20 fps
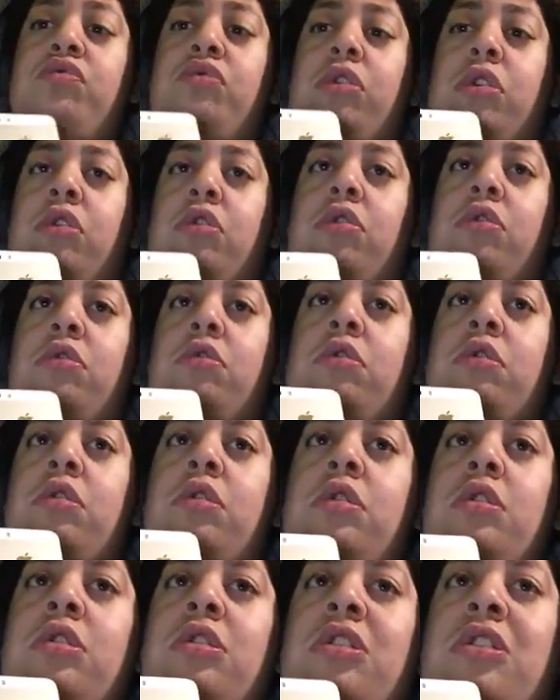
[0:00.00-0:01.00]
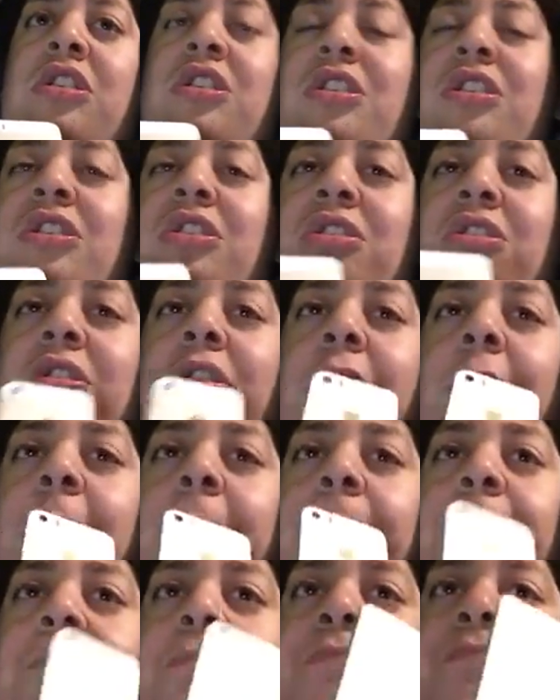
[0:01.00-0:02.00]
video.
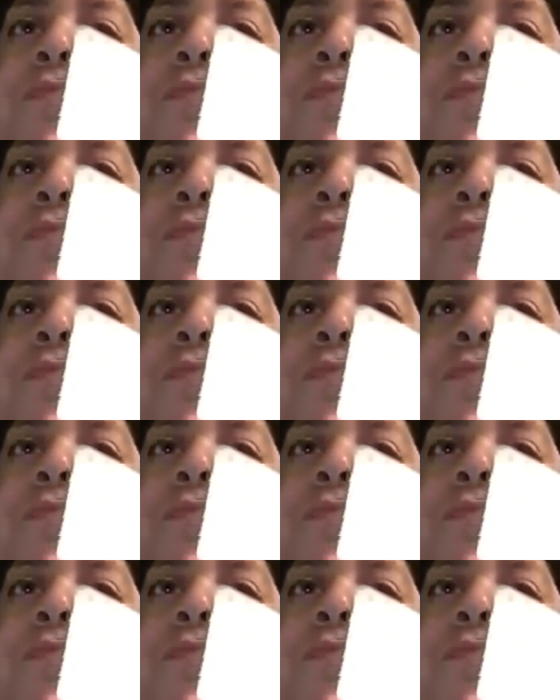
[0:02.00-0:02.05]
So,